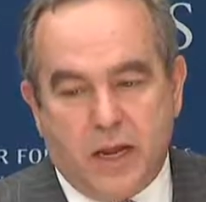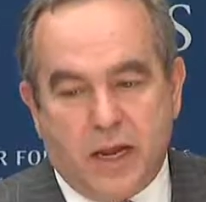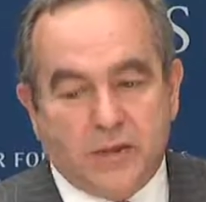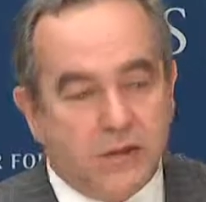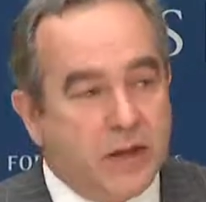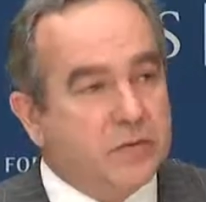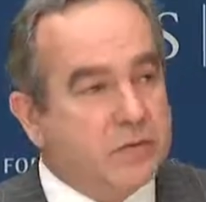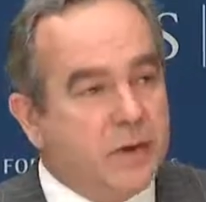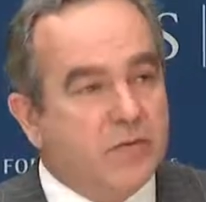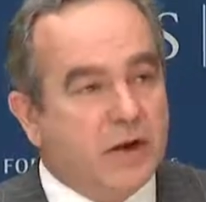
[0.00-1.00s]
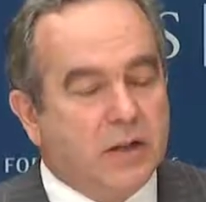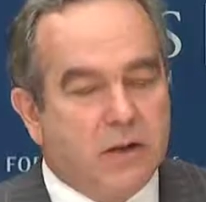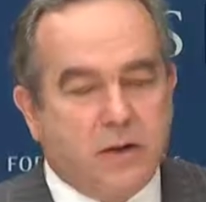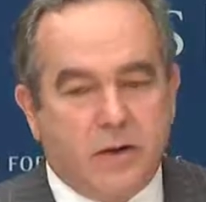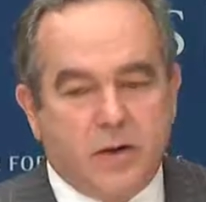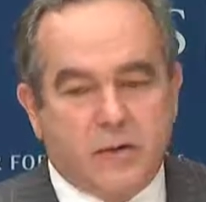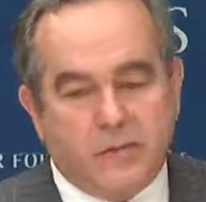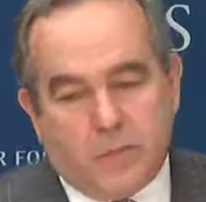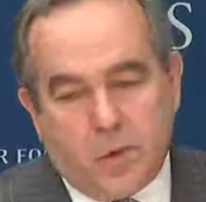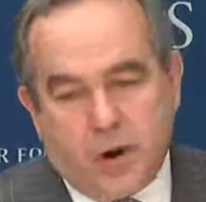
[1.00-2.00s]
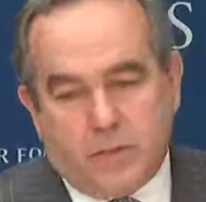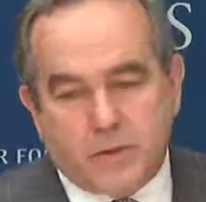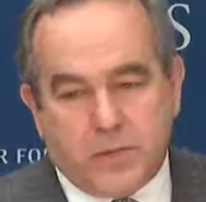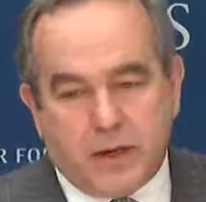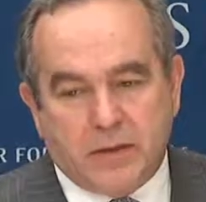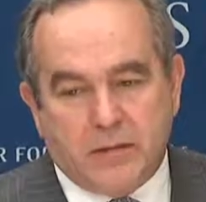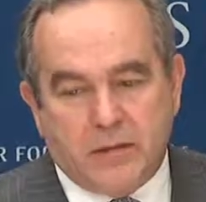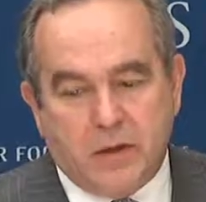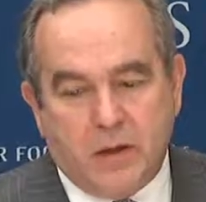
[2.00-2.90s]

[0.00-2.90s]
And so that was made very clear to us. And from our perspective,